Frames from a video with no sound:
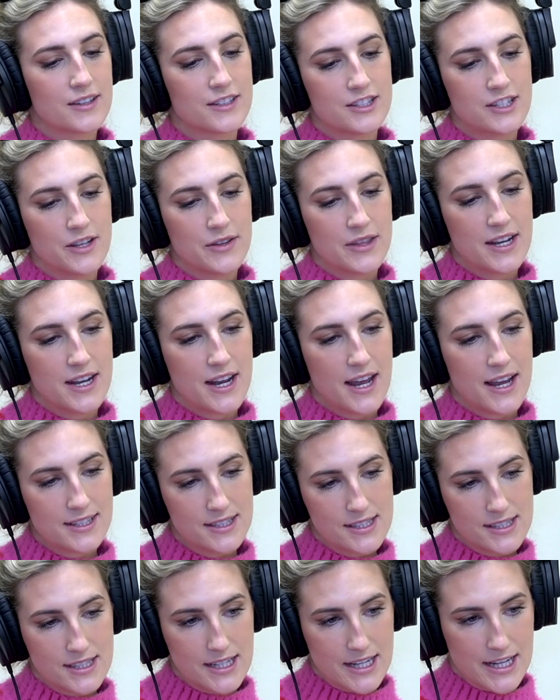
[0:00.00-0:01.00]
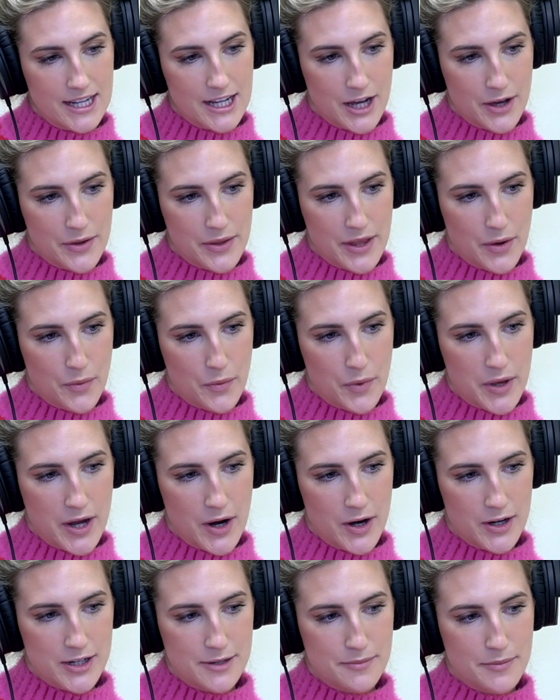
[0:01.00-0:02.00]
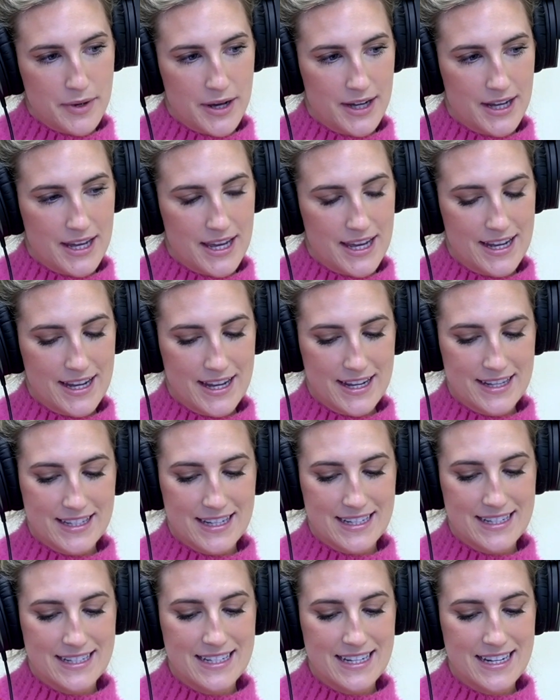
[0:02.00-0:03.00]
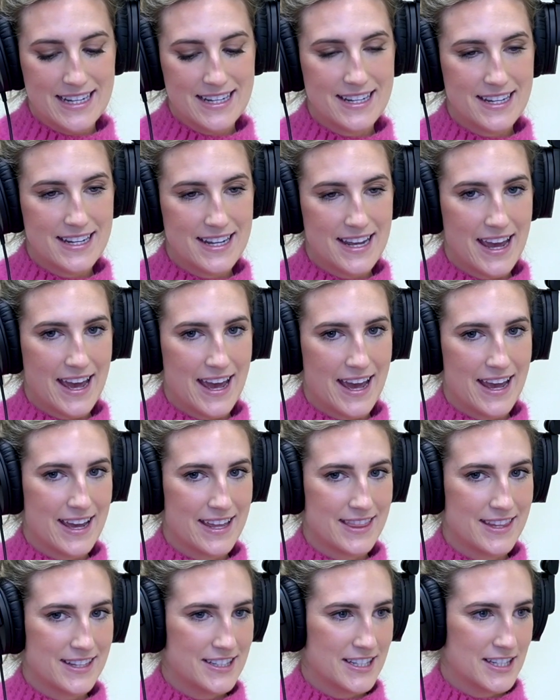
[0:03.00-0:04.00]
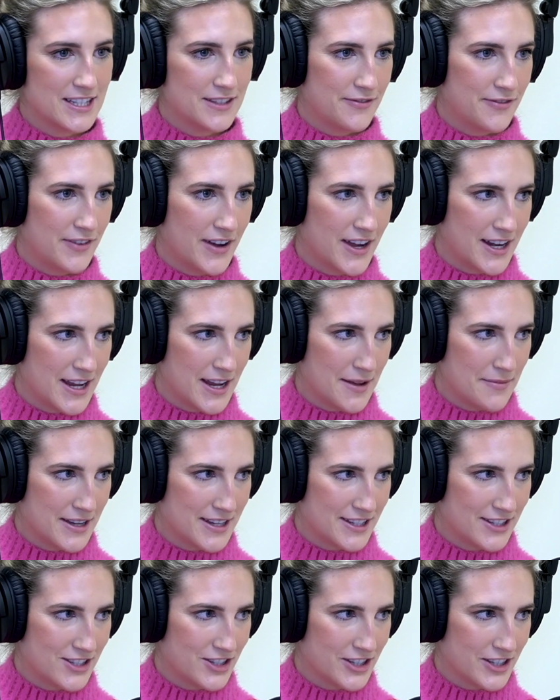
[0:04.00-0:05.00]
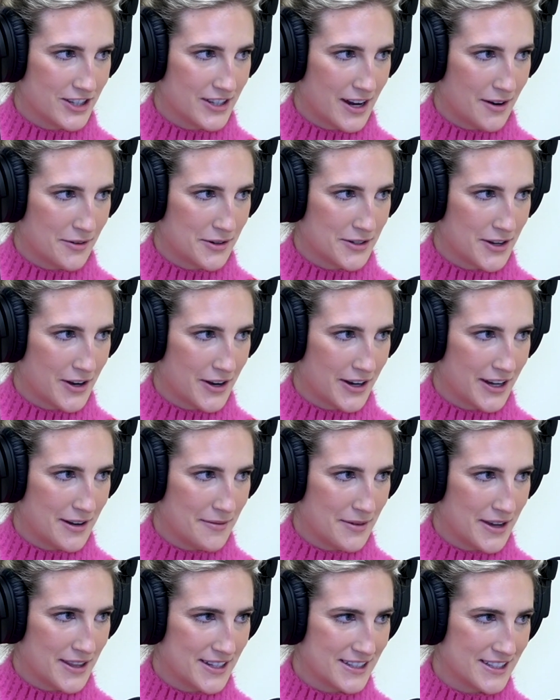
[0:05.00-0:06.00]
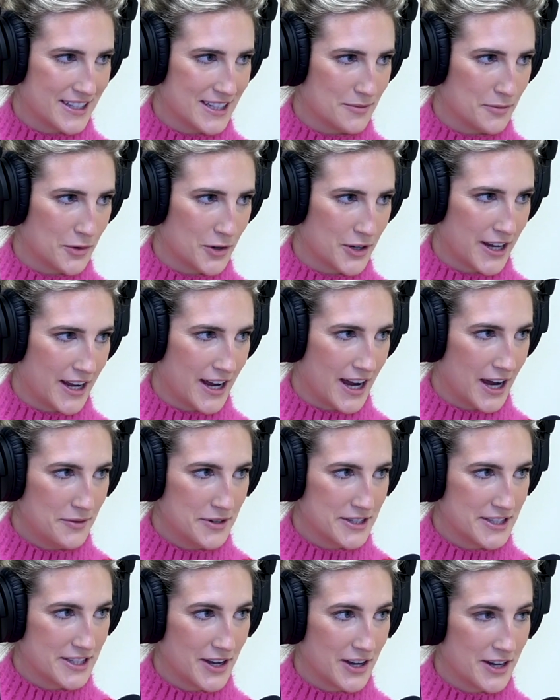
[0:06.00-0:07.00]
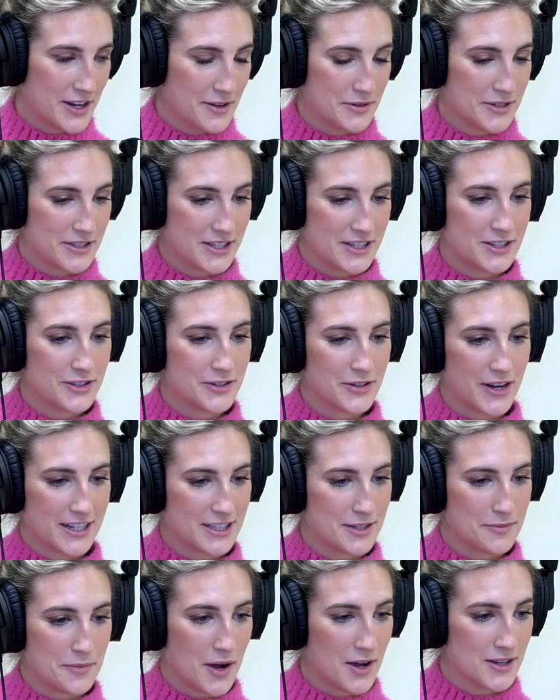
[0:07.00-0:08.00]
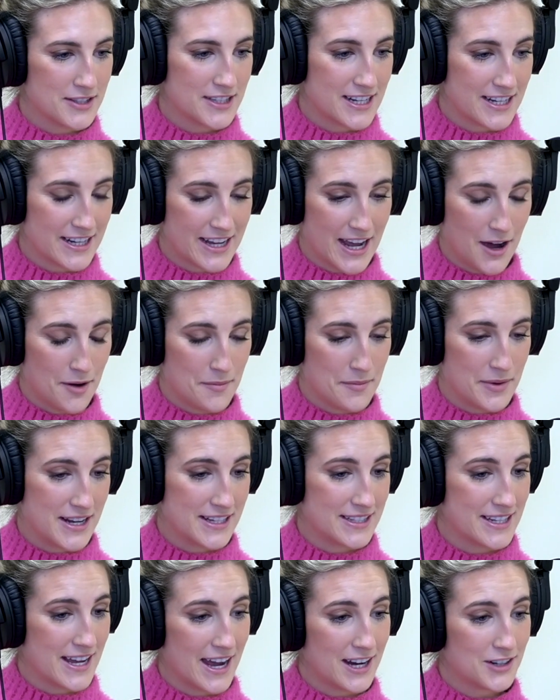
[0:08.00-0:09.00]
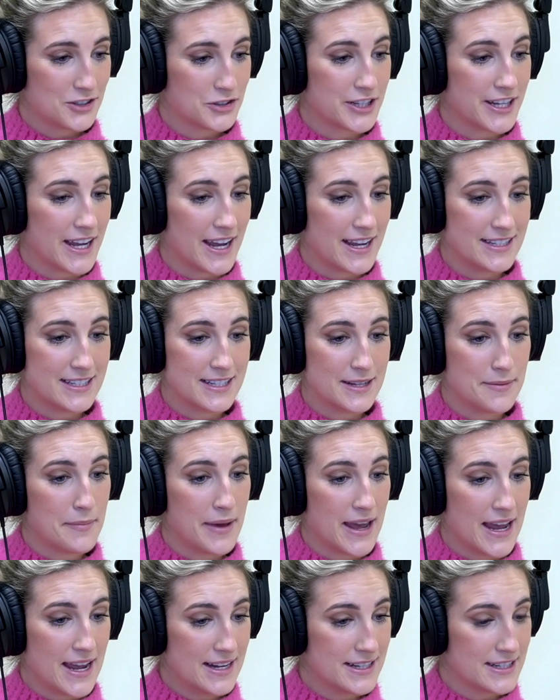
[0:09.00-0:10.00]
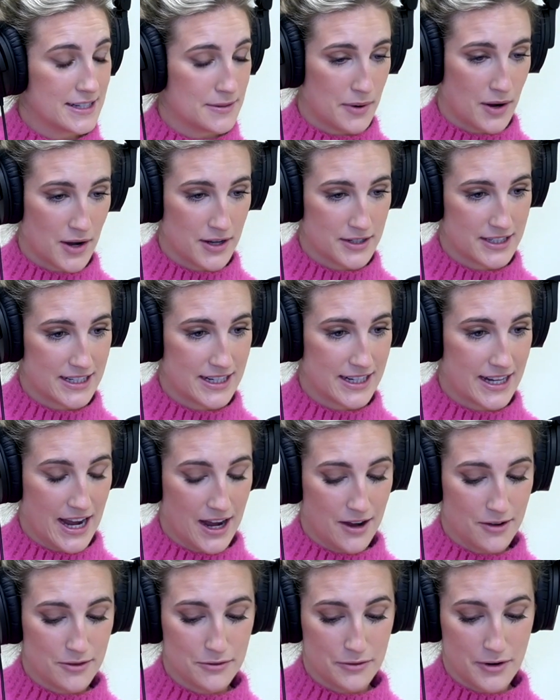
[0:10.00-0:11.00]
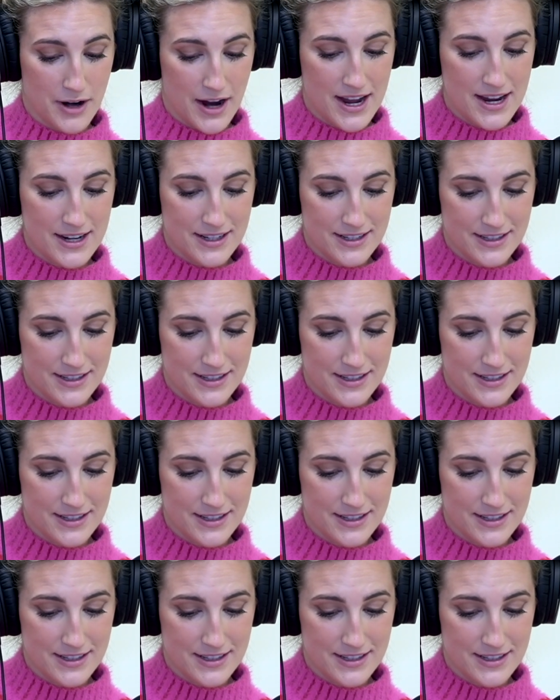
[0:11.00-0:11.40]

So the next lingo that we are debunking is a DDA. And this is funny because Jill and I were talking about this morning. I always thought it was a direct deposit account, but it's actually a demand deposit account, right?